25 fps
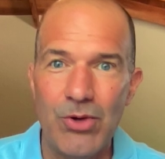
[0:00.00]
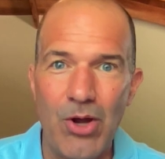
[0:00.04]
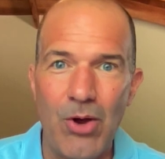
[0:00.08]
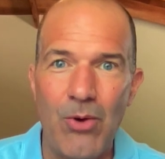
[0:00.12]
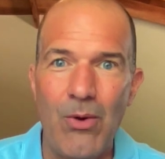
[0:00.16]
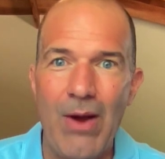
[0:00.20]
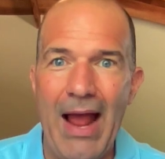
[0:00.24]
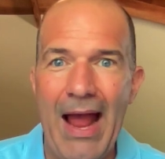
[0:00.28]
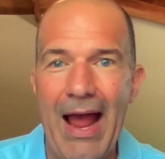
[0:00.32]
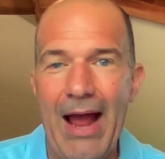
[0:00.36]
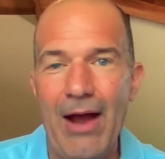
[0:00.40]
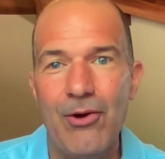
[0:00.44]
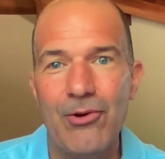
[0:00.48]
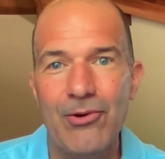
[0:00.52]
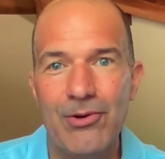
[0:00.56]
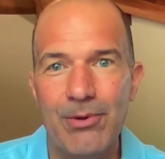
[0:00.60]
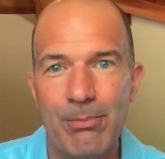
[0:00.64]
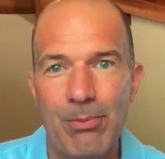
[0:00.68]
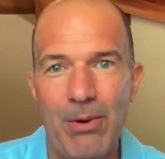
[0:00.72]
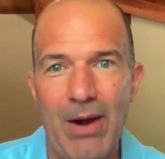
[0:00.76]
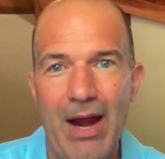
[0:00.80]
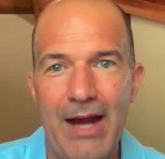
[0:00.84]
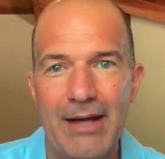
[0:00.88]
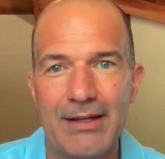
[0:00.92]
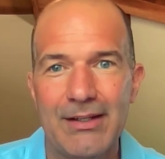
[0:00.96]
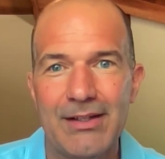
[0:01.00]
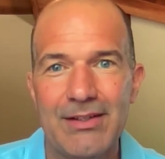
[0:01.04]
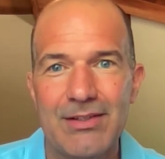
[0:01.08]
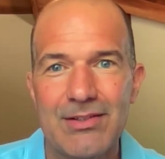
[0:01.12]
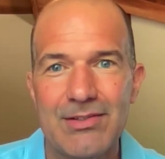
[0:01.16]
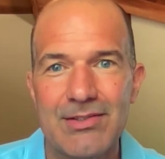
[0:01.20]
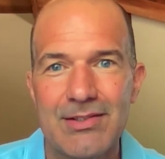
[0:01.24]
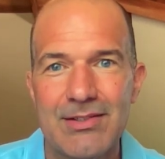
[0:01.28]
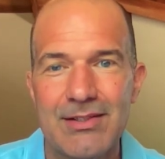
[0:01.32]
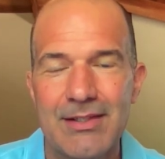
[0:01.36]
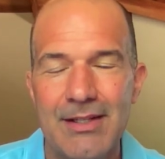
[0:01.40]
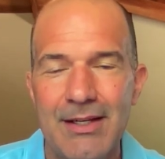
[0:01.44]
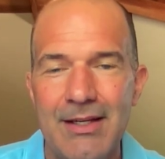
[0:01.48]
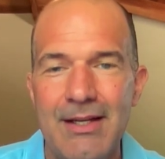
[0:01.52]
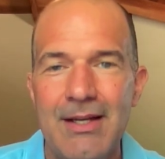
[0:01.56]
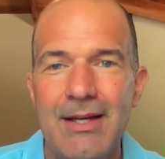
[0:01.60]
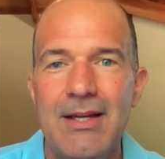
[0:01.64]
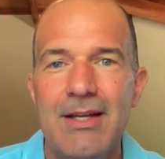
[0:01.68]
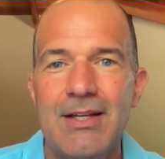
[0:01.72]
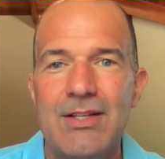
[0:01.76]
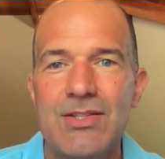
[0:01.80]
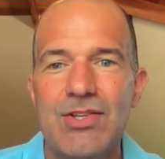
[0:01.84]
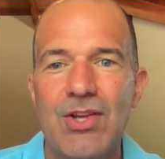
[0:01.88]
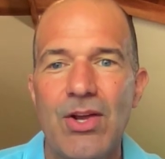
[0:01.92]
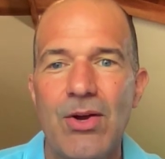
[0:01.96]
know how to practice.
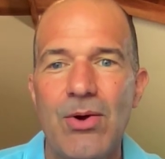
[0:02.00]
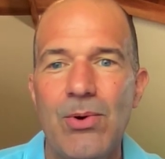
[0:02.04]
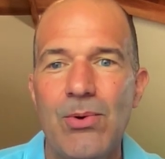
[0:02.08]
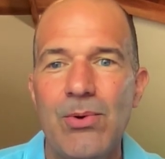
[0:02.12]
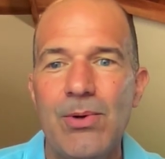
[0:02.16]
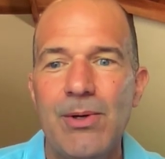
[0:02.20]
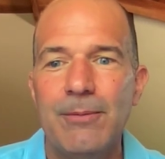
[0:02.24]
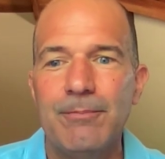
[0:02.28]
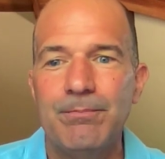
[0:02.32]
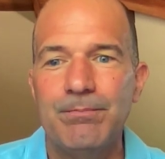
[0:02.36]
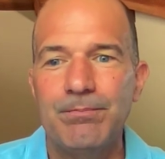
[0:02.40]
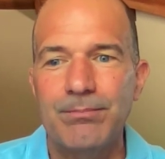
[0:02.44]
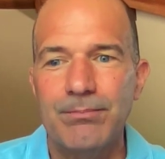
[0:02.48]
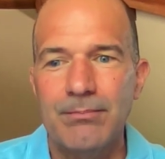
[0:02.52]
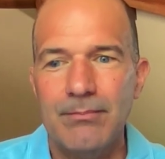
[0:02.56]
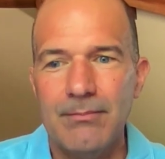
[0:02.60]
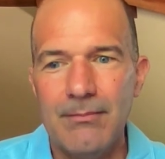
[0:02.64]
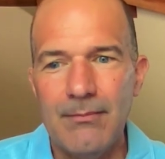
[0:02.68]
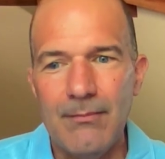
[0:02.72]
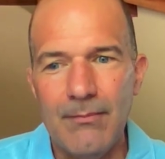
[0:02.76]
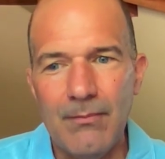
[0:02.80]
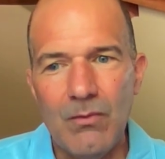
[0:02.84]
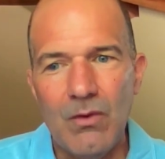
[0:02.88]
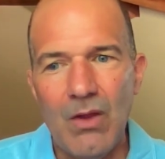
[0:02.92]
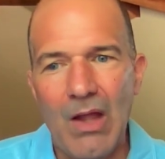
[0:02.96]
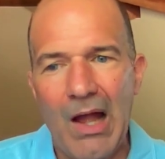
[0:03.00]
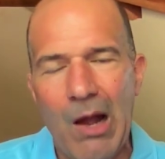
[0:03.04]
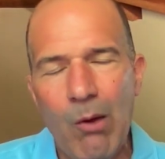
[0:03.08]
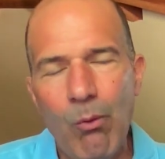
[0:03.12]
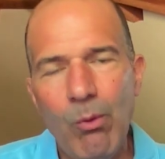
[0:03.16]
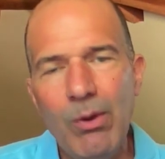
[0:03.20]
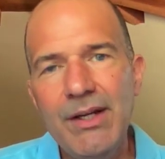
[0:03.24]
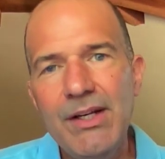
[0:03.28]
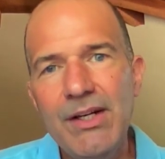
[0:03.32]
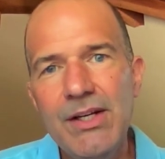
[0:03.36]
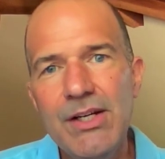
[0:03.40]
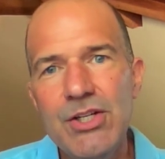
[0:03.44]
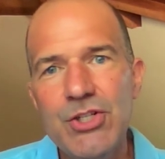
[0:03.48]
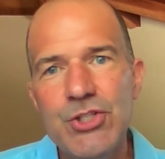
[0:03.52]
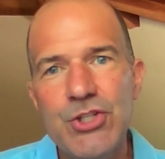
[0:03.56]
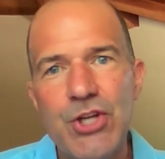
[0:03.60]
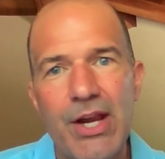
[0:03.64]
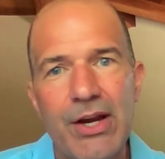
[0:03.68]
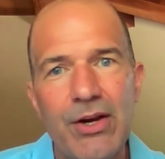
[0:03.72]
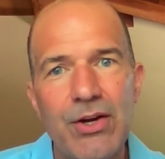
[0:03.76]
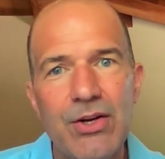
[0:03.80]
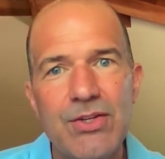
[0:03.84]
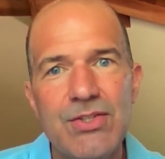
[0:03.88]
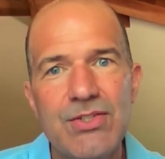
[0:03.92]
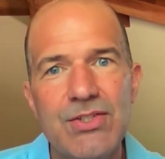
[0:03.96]
So I wanted to
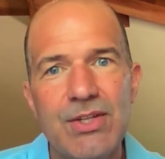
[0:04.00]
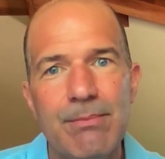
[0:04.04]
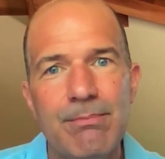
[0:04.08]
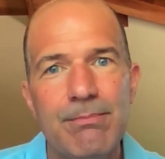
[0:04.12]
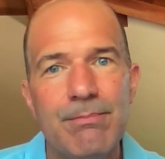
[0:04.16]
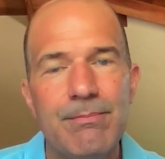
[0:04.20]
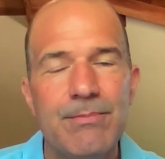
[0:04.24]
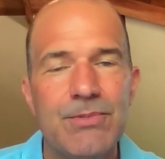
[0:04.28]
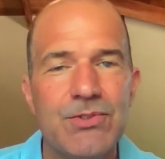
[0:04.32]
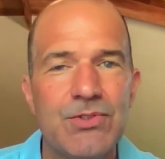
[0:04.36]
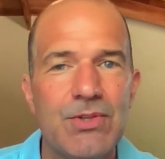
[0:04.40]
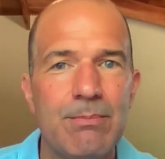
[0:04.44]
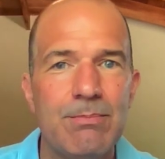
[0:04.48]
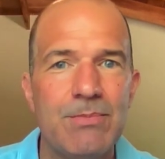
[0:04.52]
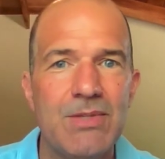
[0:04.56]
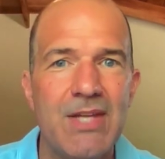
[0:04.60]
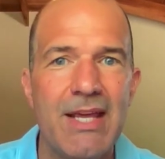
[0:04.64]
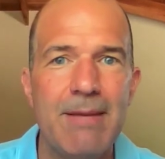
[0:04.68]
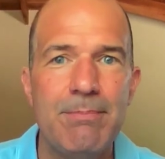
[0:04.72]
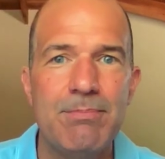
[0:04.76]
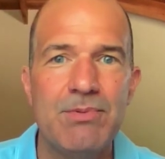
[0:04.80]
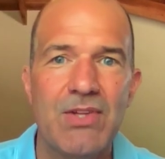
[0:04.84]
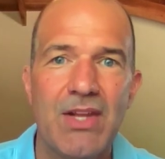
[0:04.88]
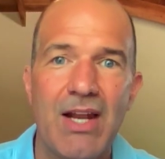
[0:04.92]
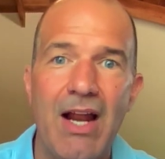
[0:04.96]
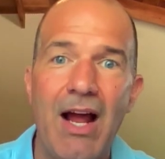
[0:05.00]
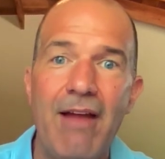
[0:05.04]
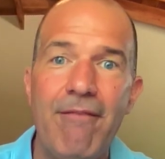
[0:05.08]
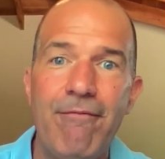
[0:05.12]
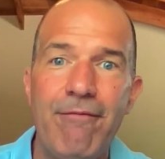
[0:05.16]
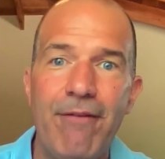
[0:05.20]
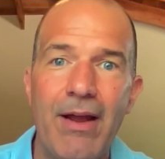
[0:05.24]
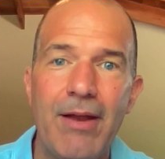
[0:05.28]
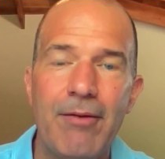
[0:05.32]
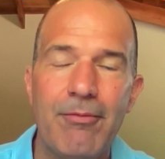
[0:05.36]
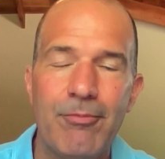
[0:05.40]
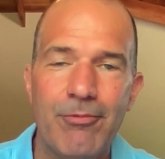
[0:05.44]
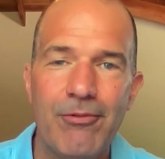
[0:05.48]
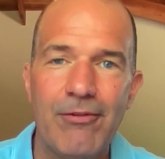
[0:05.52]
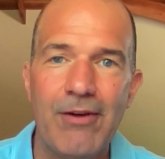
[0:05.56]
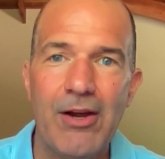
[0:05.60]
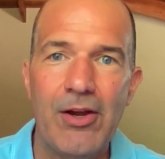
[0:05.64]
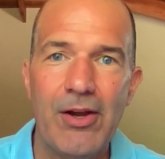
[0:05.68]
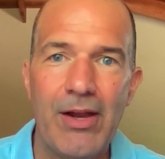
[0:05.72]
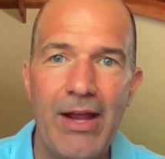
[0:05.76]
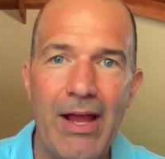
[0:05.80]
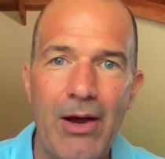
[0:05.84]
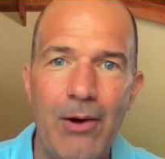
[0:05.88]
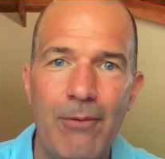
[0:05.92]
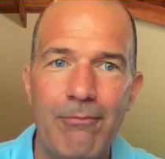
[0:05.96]
share some tips that I find
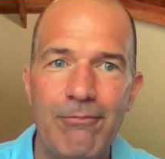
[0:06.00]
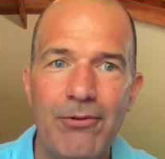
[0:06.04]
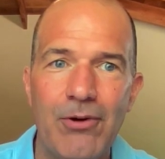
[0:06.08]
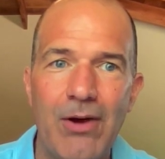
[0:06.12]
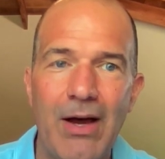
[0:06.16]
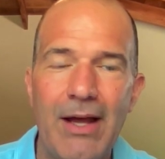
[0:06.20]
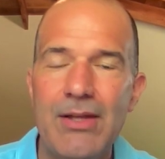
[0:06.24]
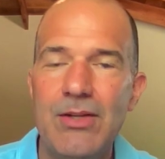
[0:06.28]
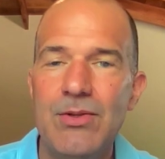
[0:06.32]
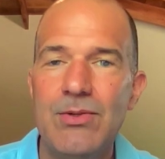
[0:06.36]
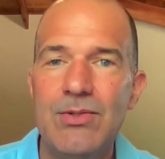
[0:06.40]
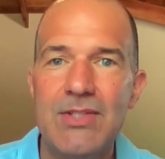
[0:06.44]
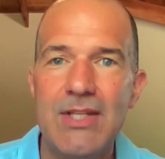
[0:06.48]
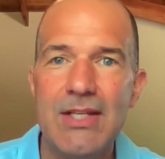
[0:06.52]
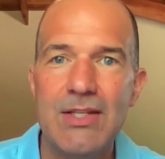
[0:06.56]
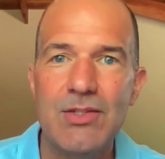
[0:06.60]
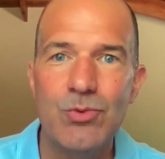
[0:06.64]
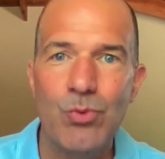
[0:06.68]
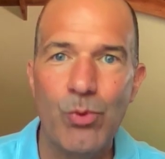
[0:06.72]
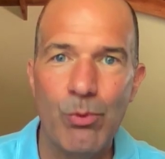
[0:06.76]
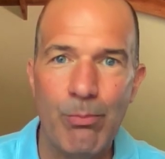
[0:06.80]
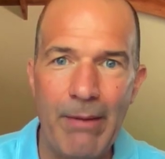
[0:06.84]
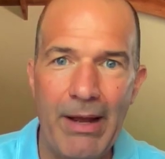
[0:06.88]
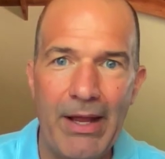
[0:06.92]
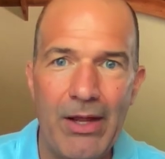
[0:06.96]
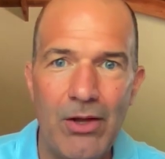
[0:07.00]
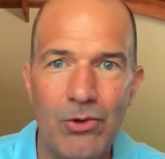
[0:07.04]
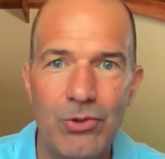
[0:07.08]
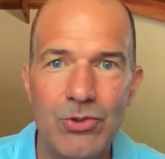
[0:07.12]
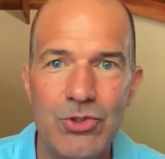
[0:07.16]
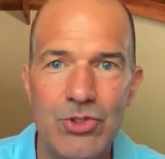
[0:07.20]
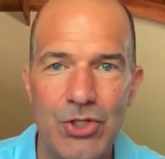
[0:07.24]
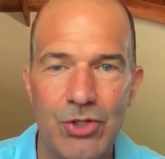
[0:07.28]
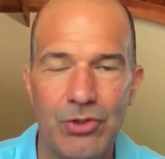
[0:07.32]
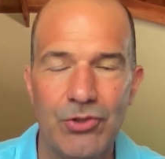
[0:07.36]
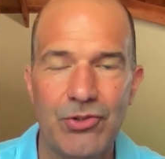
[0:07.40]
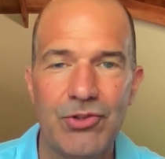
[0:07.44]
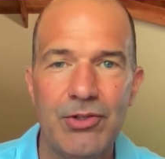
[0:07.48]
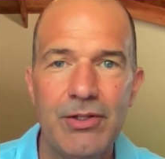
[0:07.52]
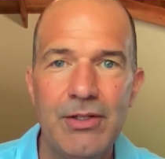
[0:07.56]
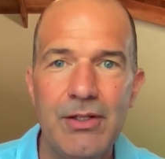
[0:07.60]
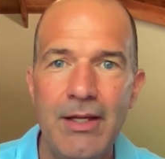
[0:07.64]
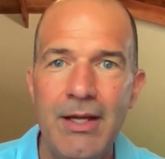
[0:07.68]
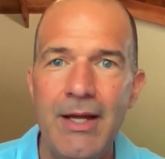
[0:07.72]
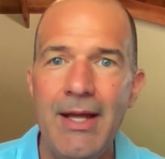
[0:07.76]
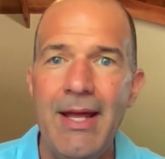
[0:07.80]
very helpful. I use these with my own children.